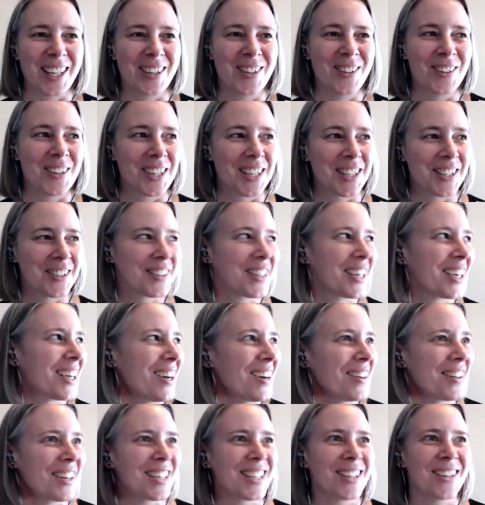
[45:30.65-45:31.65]
cool because it's like,
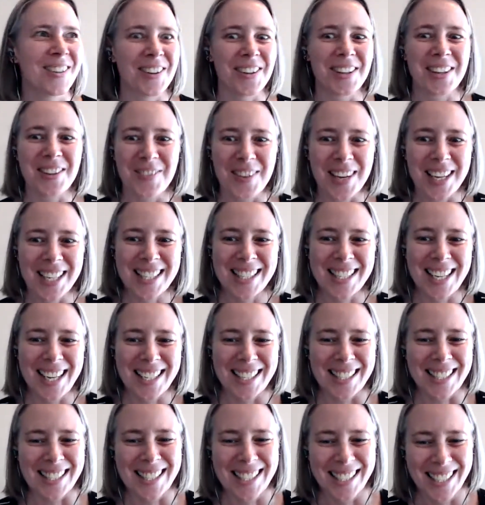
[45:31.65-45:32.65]
oh, that totally makes
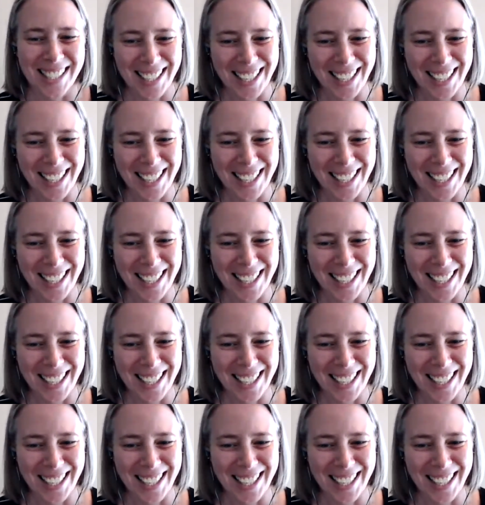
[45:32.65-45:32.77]
sense.